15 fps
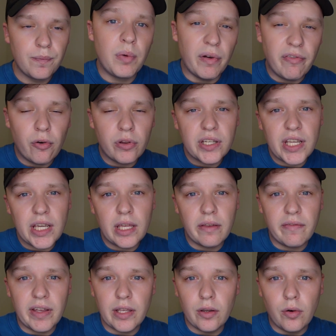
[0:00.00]
but for the sake of the
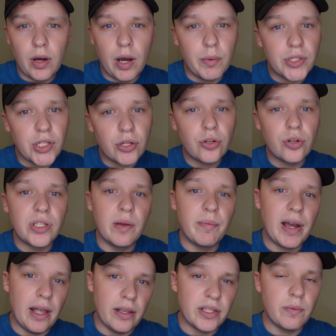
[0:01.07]
video I was just using the
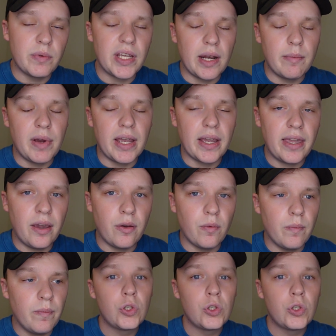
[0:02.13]
balance that was in my account.